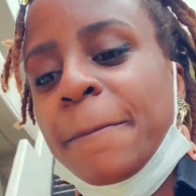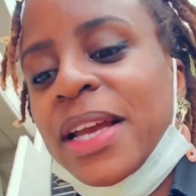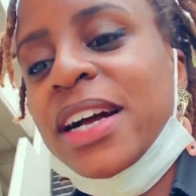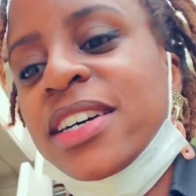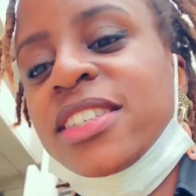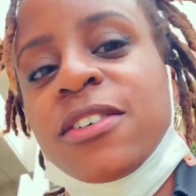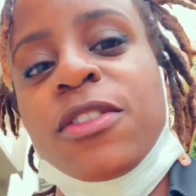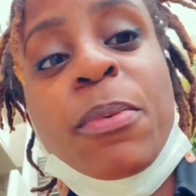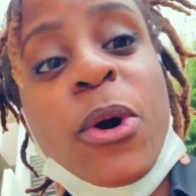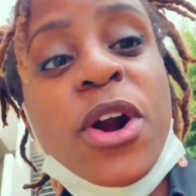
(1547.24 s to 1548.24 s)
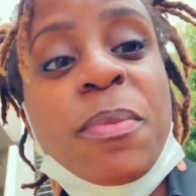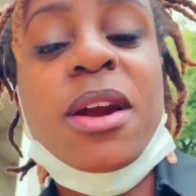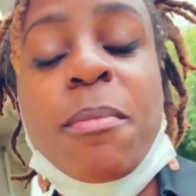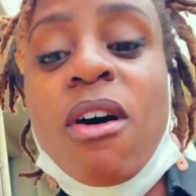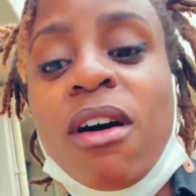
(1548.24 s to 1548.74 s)
because of the program
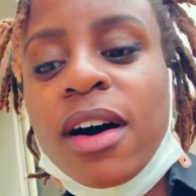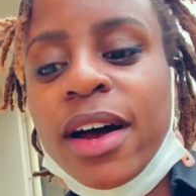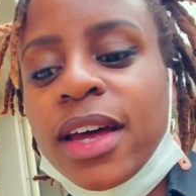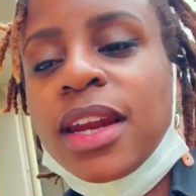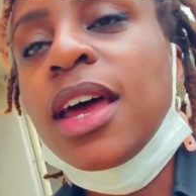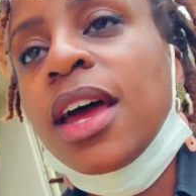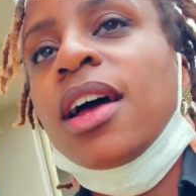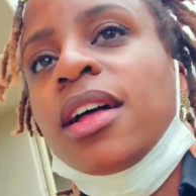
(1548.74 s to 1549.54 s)
that I'm on,